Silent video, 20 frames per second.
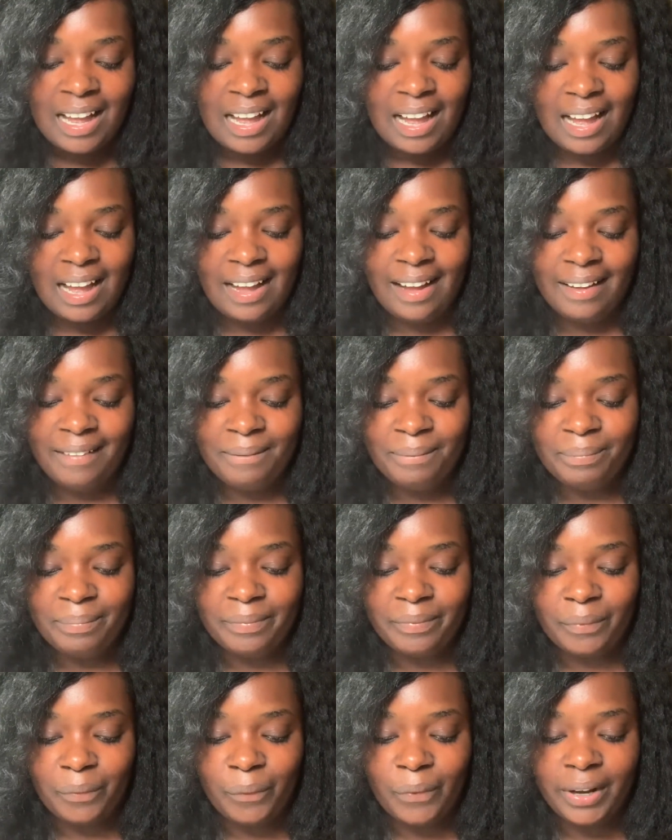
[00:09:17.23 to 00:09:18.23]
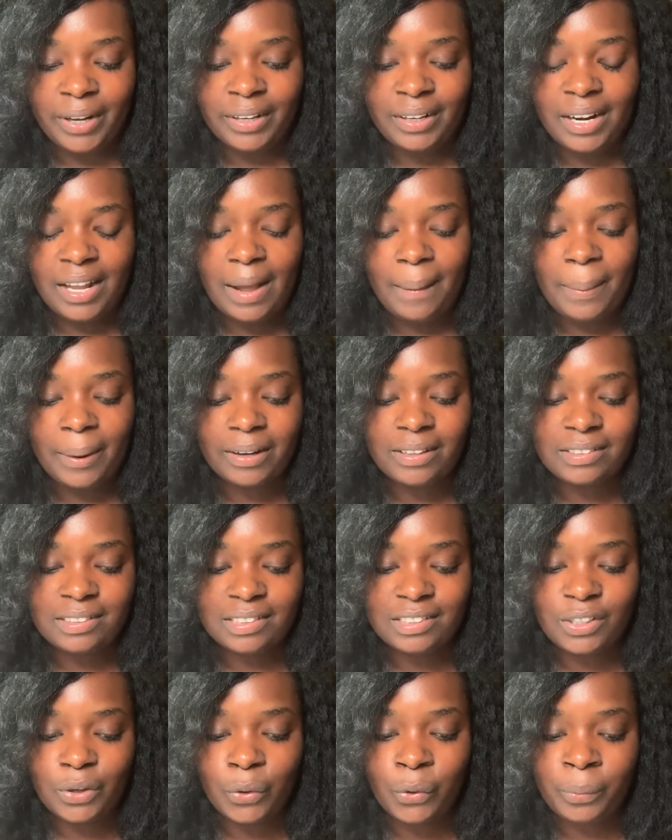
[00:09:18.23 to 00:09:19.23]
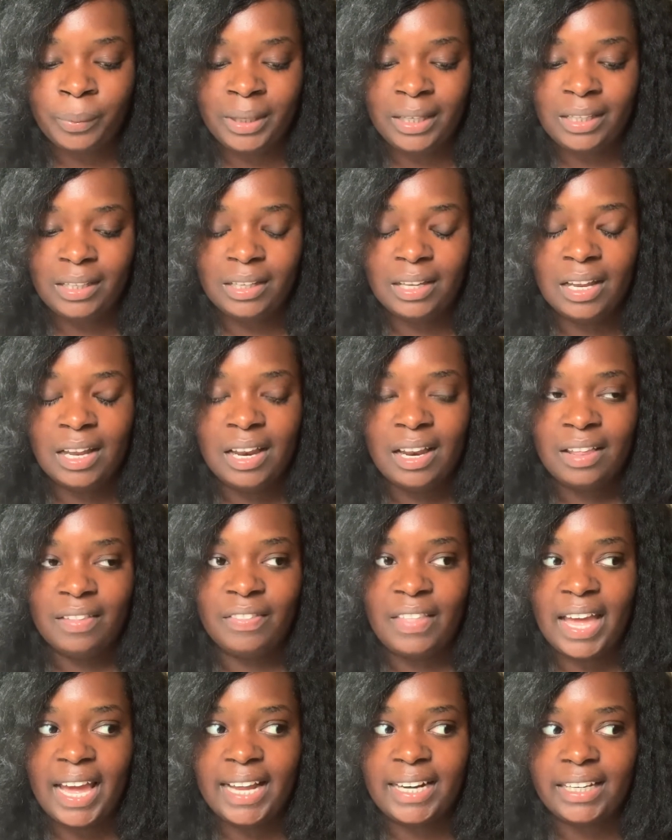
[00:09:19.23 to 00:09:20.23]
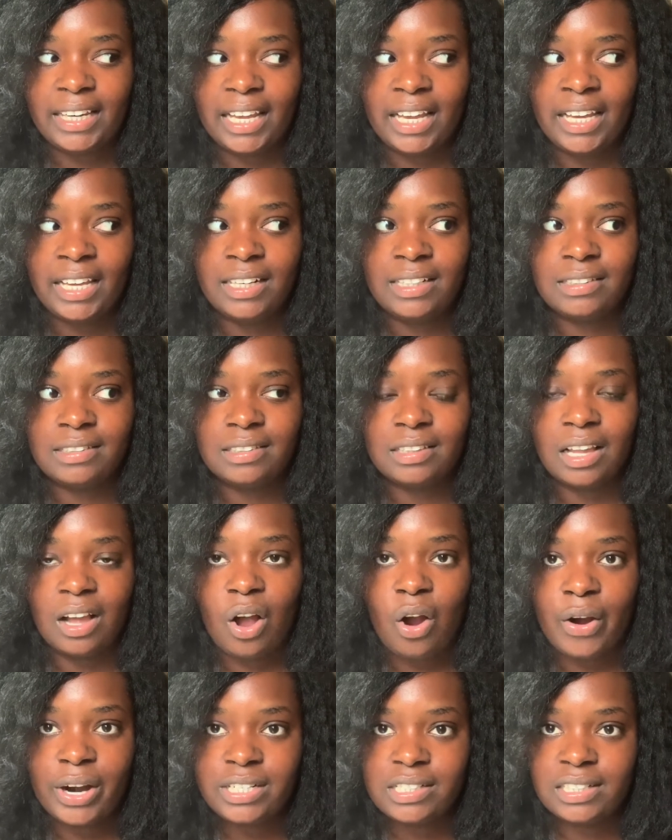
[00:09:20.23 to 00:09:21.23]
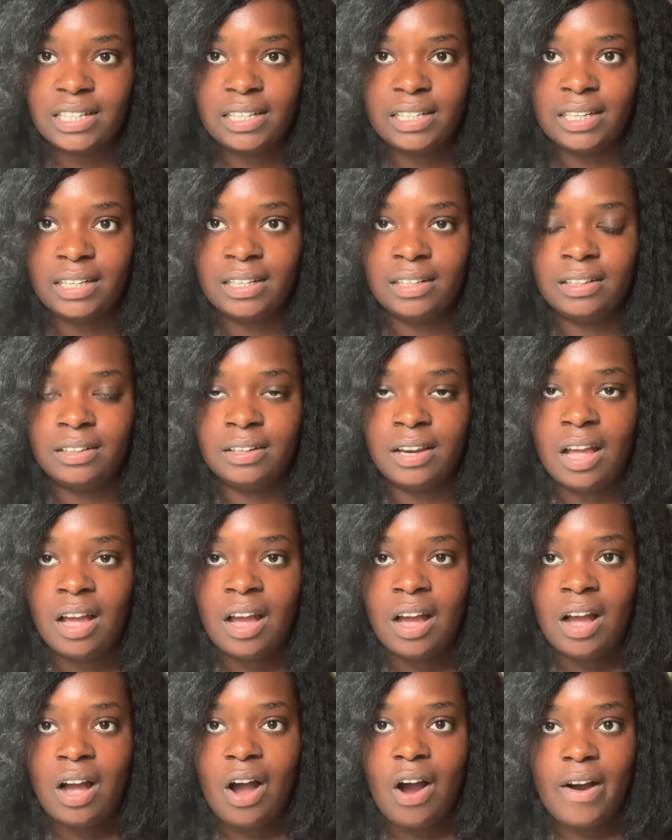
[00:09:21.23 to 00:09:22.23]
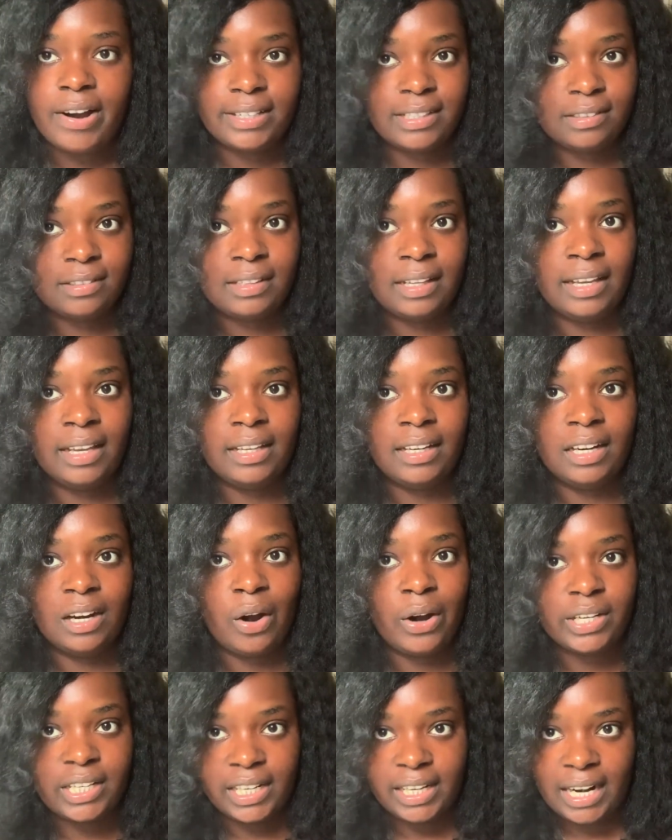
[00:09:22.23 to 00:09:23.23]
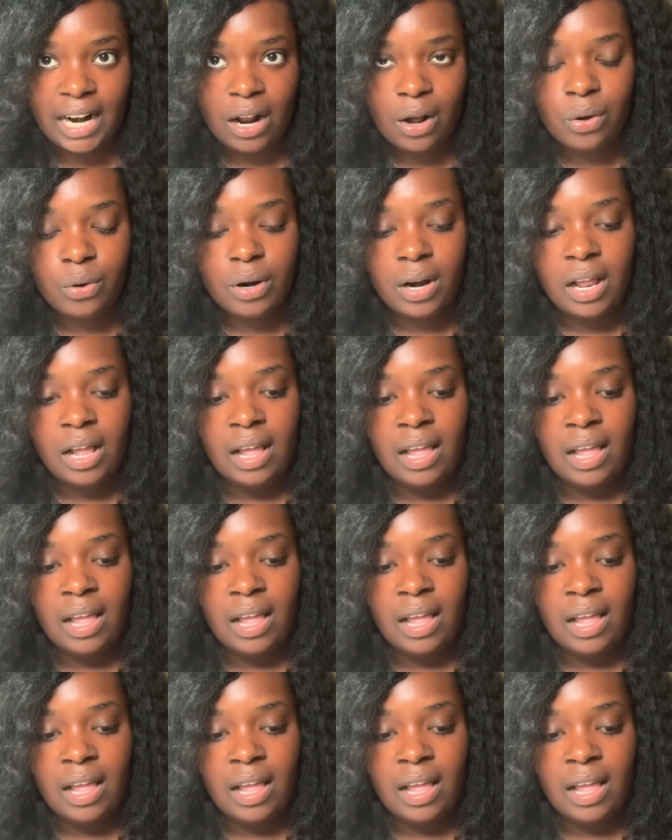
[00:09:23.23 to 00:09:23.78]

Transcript: One person told me that it's hard to get in, hard to stay in, hard to get out.